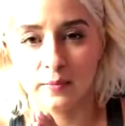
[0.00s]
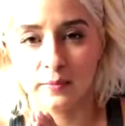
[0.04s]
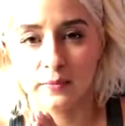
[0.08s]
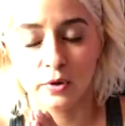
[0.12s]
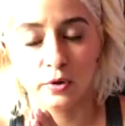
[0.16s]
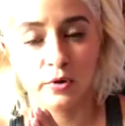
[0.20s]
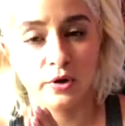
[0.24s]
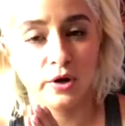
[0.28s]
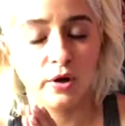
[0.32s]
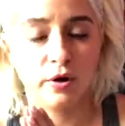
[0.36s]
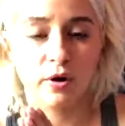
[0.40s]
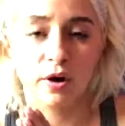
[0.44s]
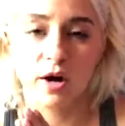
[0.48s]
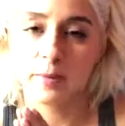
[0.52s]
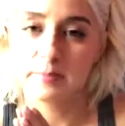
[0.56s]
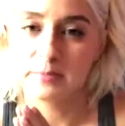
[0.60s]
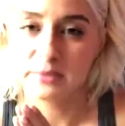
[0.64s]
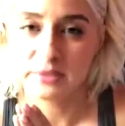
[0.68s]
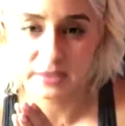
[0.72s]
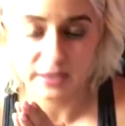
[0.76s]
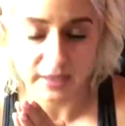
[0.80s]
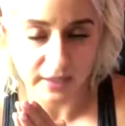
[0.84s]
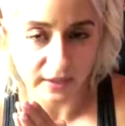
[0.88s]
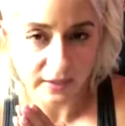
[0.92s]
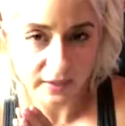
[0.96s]
or you're
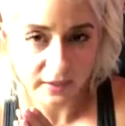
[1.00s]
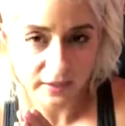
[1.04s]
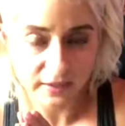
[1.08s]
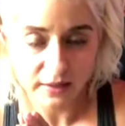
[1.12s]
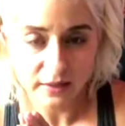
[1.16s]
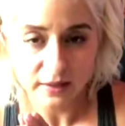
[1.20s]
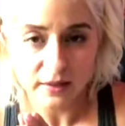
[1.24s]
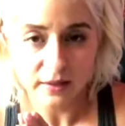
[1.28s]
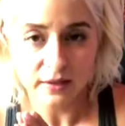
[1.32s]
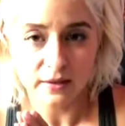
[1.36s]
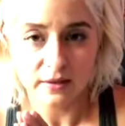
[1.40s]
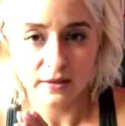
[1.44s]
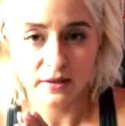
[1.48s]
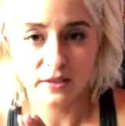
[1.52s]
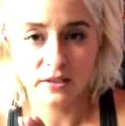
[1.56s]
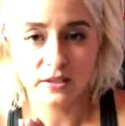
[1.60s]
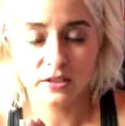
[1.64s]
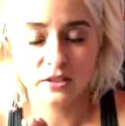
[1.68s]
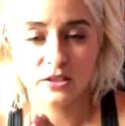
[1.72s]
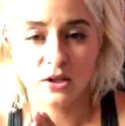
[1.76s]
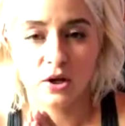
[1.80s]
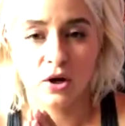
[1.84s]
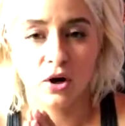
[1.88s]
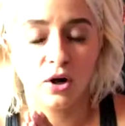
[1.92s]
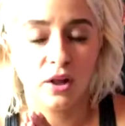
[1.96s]
upset.
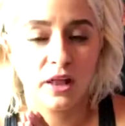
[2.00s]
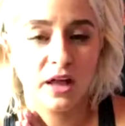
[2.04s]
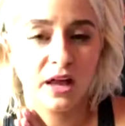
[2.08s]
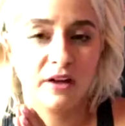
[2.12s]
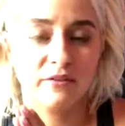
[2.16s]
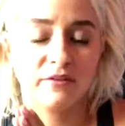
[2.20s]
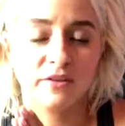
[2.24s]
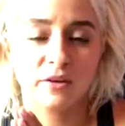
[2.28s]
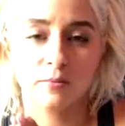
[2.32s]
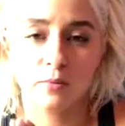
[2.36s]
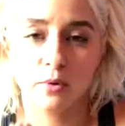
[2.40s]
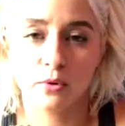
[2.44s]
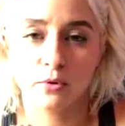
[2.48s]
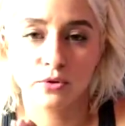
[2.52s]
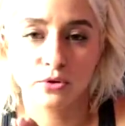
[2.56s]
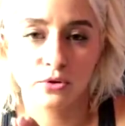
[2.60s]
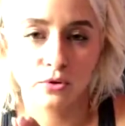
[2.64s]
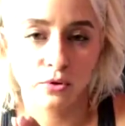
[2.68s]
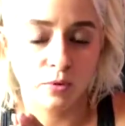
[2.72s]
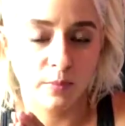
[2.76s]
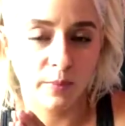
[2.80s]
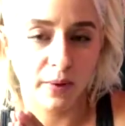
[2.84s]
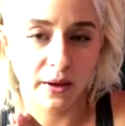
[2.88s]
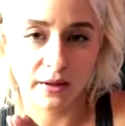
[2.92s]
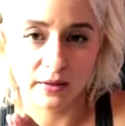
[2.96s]
These all have
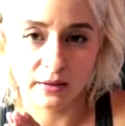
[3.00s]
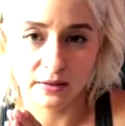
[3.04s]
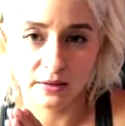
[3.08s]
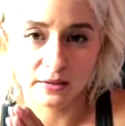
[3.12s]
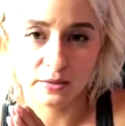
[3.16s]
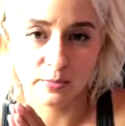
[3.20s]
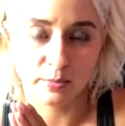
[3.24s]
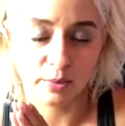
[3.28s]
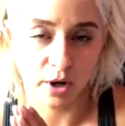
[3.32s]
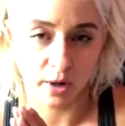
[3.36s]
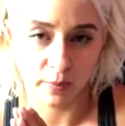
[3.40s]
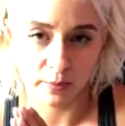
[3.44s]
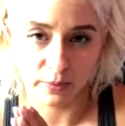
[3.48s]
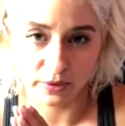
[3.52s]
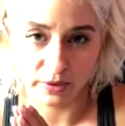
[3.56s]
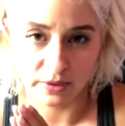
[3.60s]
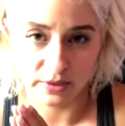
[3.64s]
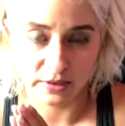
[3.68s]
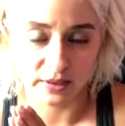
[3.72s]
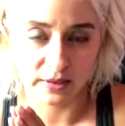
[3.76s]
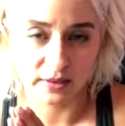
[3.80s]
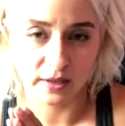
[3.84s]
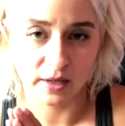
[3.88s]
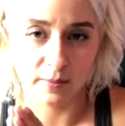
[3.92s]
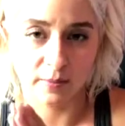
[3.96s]
emotional balance properties
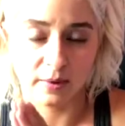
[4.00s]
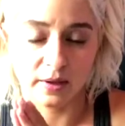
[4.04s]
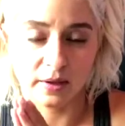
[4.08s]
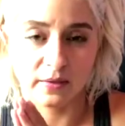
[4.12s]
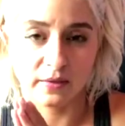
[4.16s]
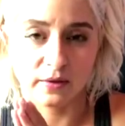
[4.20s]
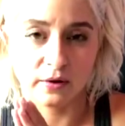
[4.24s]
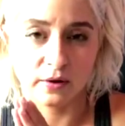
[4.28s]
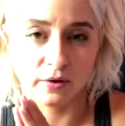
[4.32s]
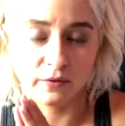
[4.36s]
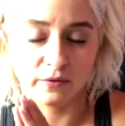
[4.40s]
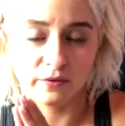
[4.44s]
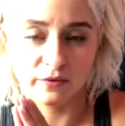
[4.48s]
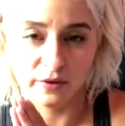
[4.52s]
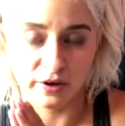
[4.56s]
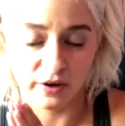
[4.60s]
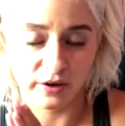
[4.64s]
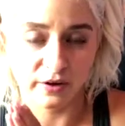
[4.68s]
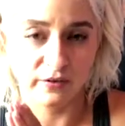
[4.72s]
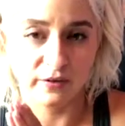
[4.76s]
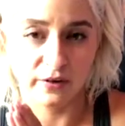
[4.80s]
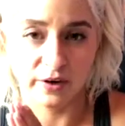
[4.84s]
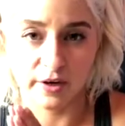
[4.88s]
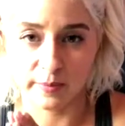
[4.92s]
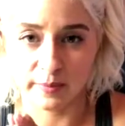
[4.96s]
in them, and they're very,
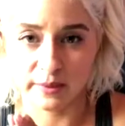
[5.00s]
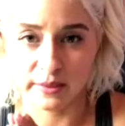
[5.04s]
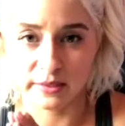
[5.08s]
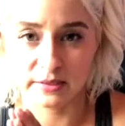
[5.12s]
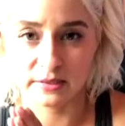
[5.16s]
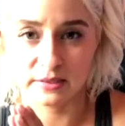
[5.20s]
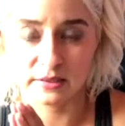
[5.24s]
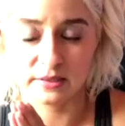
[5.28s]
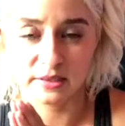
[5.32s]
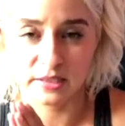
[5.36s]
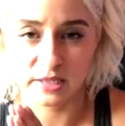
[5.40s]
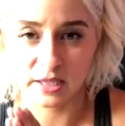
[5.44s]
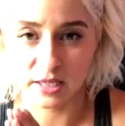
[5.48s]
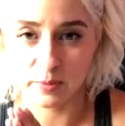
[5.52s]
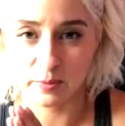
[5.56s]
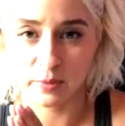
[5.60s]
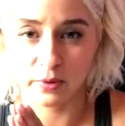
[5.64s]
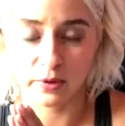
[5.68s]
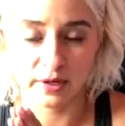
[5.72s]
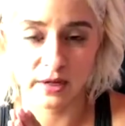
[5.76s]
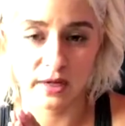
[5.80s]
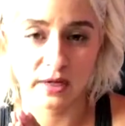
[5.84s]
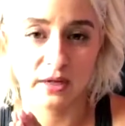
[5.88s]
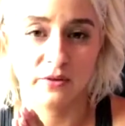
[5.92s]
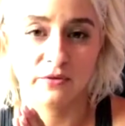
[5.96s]
very amazing to keep
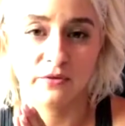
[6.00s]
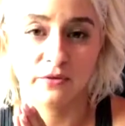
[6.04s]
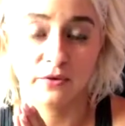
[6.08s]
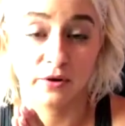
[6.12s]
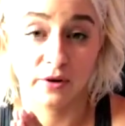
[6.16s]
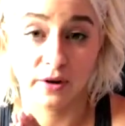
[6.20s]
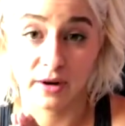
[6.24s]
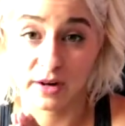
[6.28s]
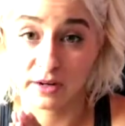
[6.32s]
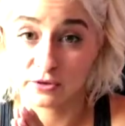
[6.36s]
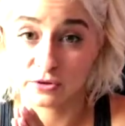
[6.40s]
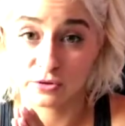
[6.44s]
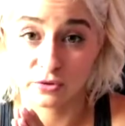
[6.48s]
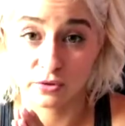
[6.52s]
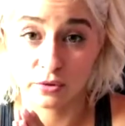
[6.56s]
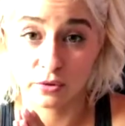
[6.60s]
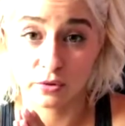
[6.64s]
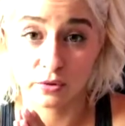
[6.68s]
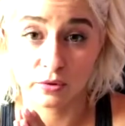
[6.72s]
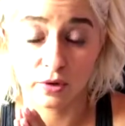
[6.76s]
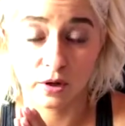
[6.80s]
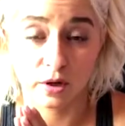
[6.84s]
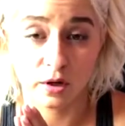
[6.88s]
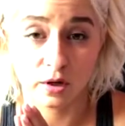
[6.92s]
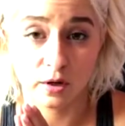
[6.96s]
on hand for a
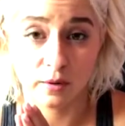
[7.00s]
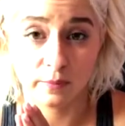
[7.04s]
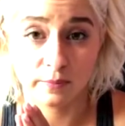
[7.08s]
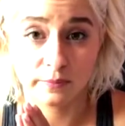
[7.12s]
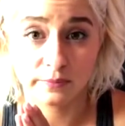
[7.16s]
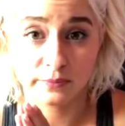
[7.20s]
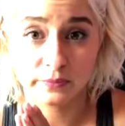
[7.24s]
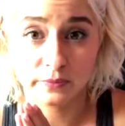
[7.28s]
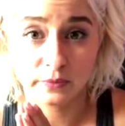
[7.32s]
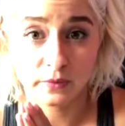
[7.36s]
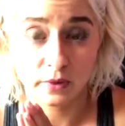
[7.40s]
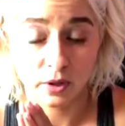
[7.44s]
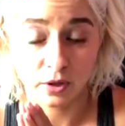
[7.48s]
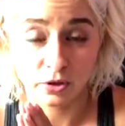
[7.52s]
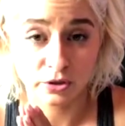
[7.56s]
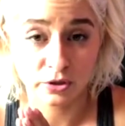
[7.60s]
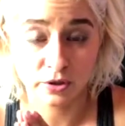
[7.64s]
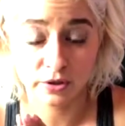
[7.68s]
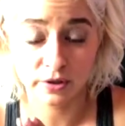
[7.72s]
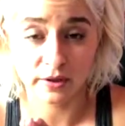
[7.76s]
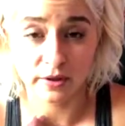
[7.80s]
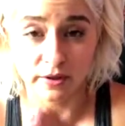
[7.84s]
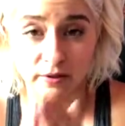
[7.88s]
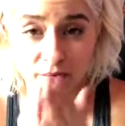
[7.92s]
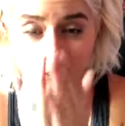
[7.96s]
natural
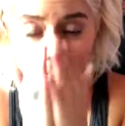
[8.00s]
alternative.